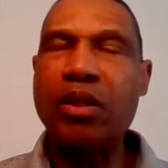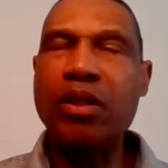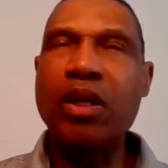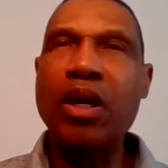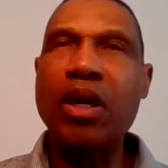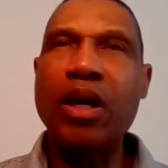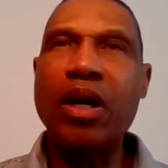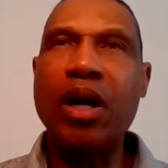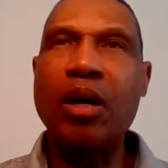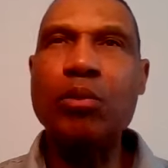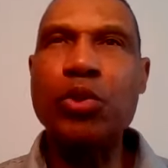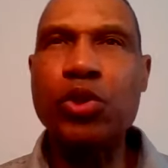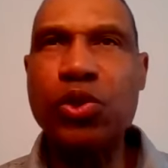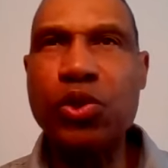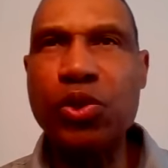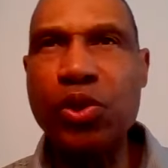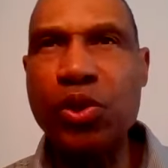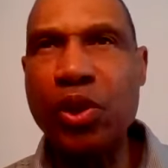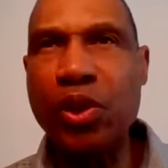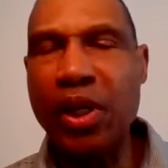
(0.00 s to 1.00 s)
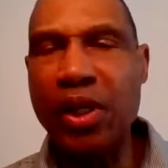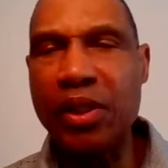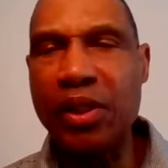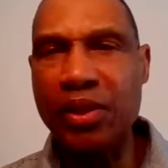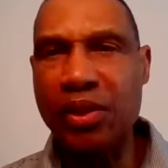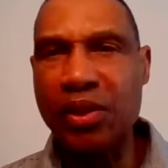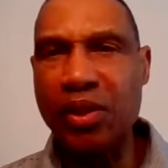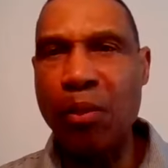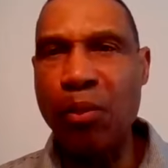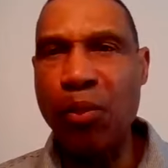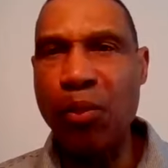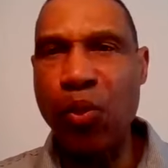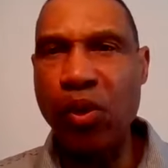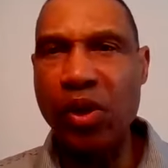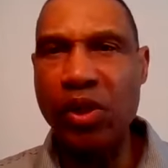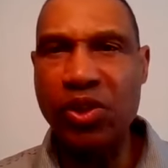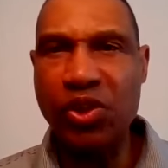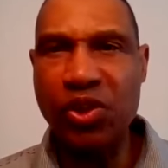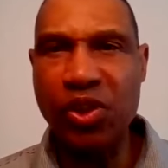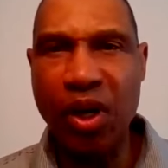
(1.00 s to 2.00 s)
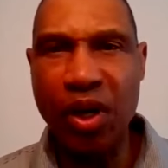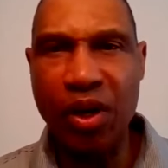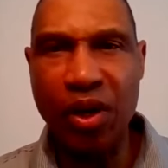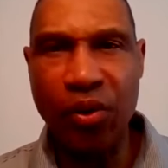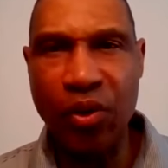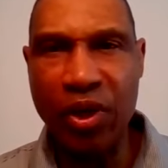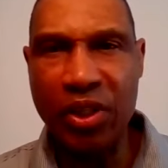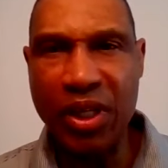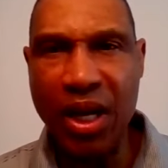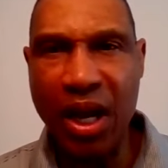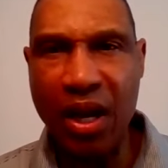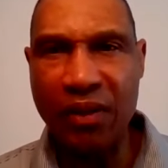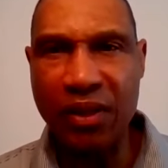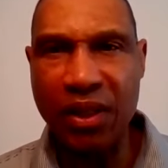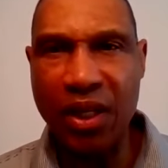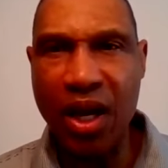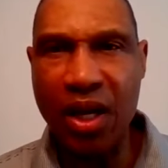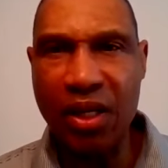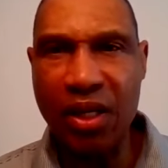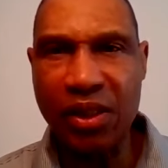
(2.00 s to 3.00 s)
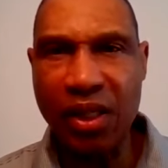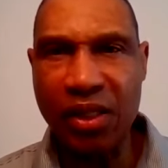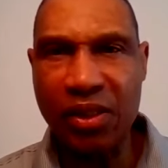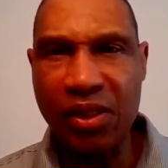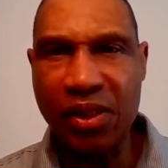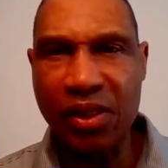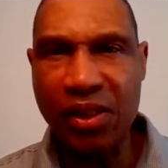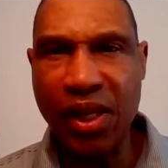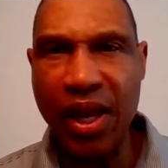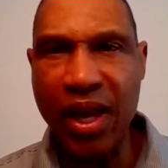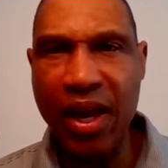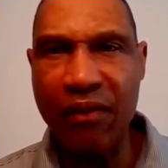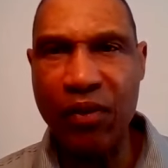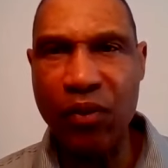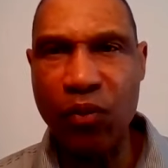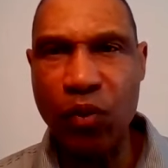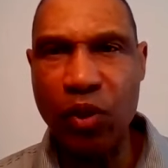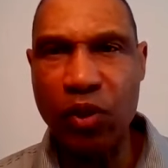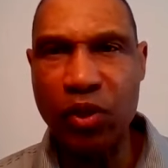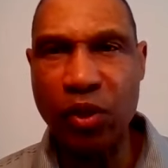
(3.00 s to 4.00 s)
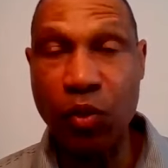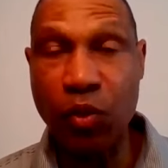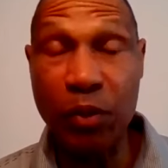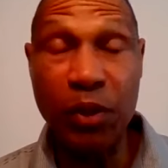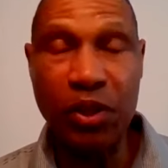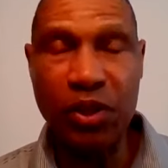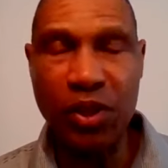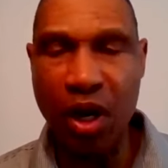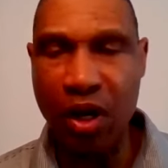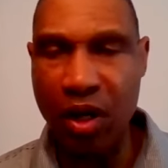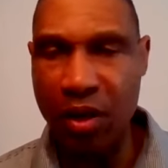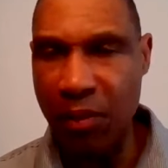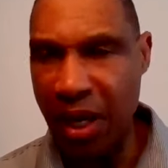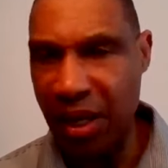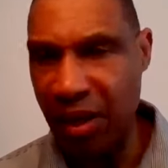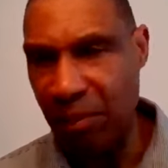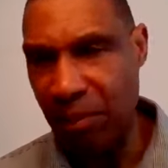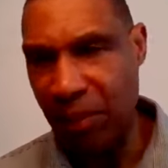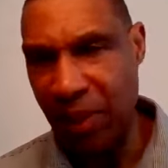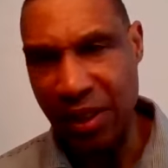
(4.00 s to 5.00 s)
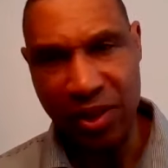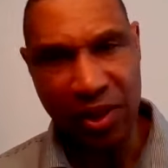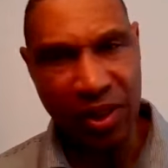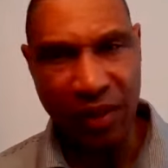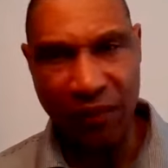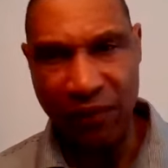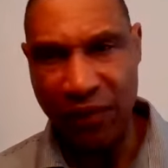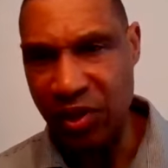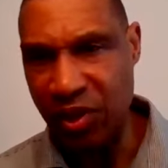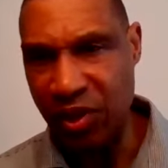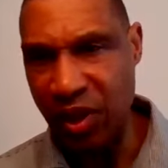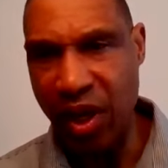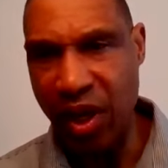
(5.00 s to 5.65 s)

Yeah, I'm sure at some point Sean will reach out to us as a staff, and we've been talking about a bunch of different